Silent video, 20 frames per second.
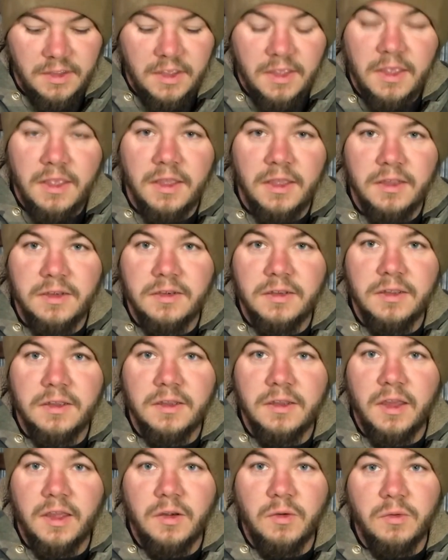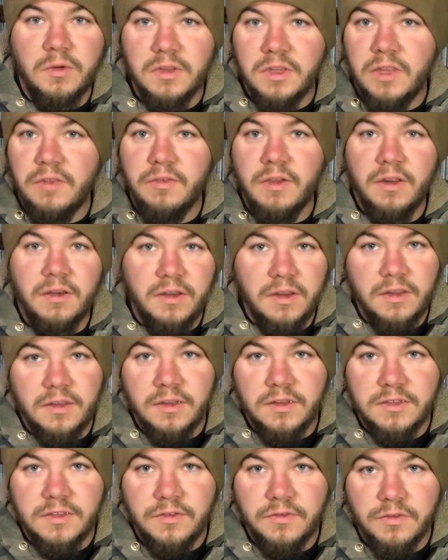and I don't want to leave out any of
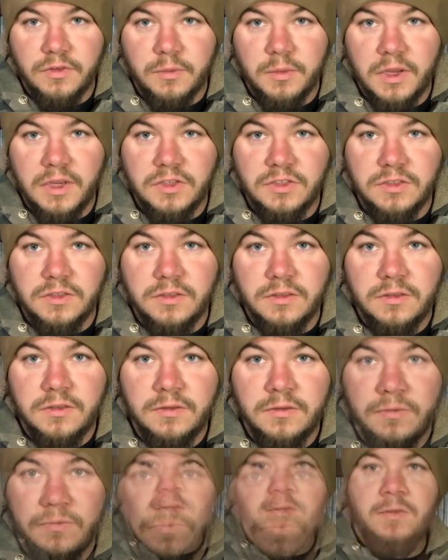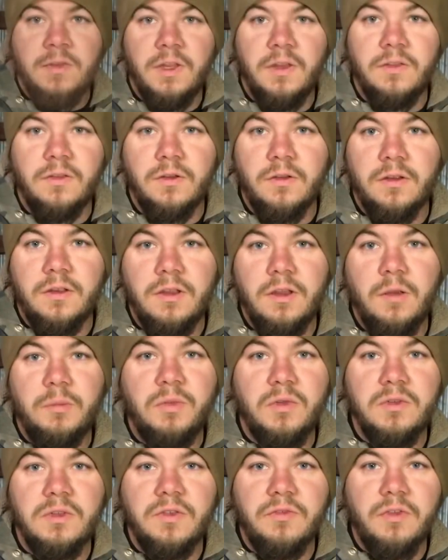this information. Now, there are a
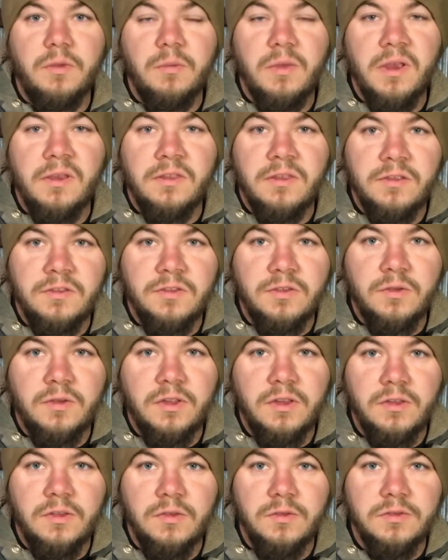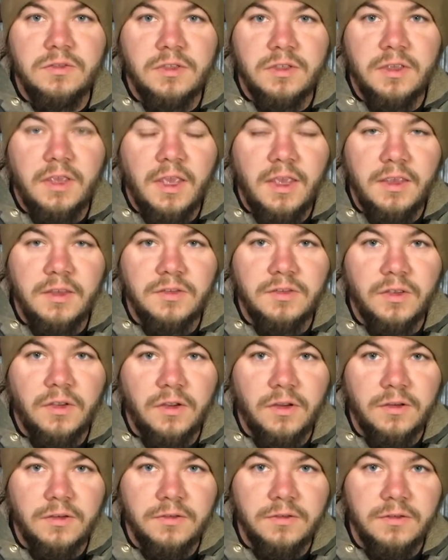couple different methods you can use to case
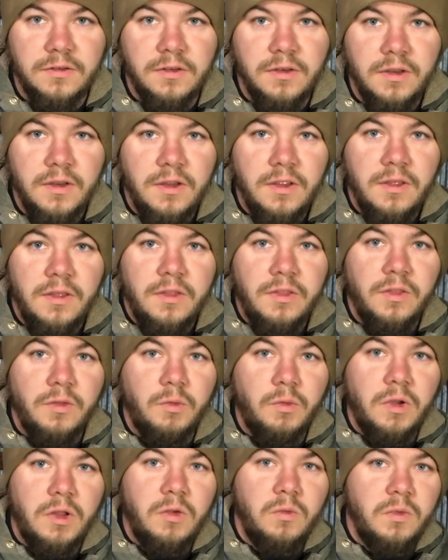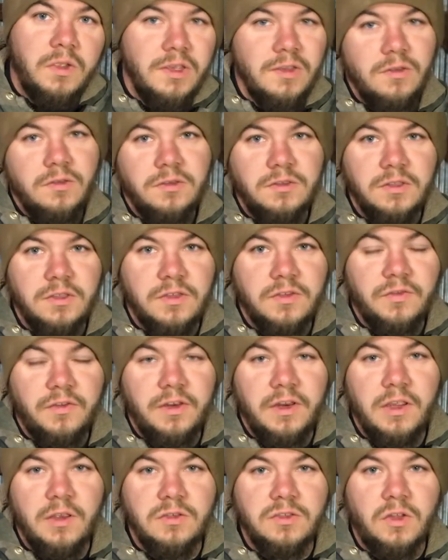harden. The one we used in this
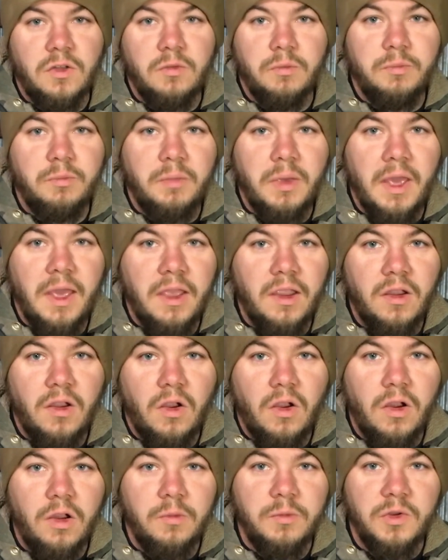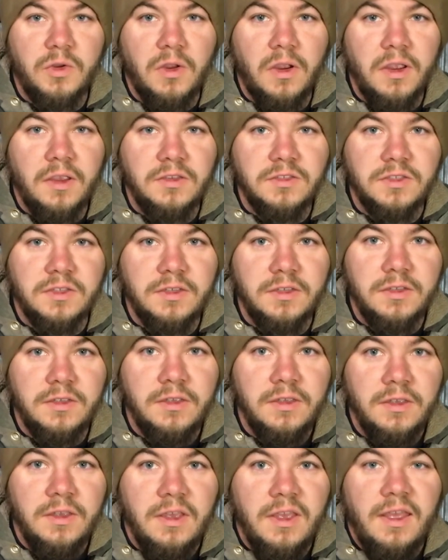video is called pack carburizing,
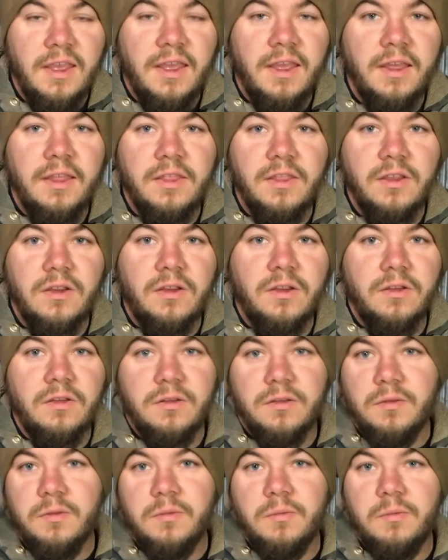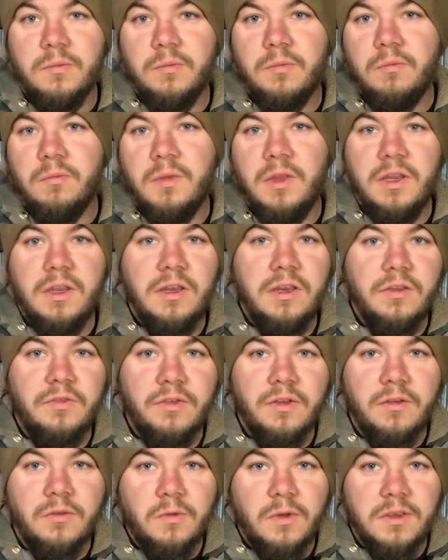and there are many
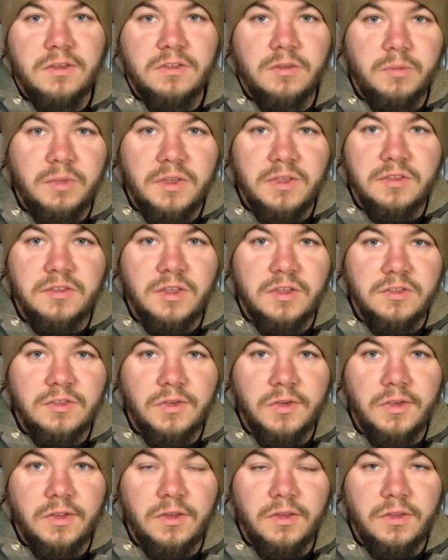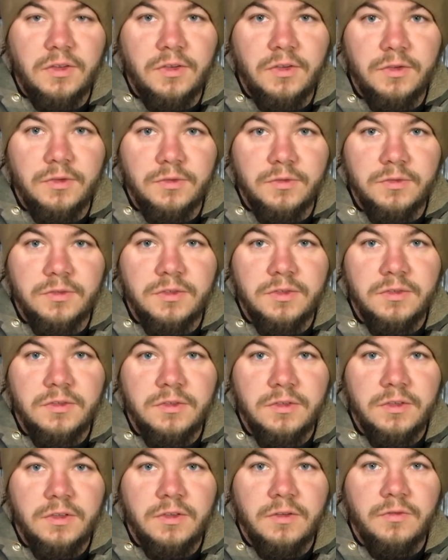different recipes that you can use
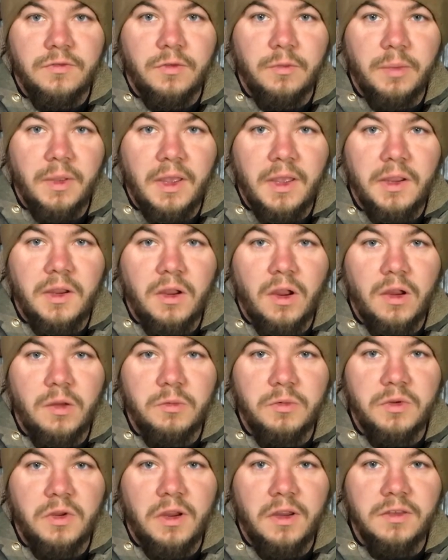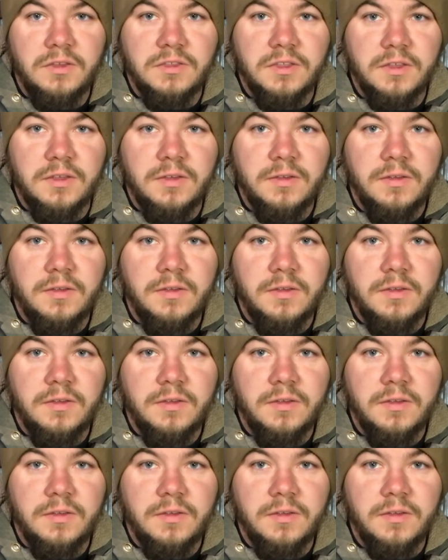for pack carburizing.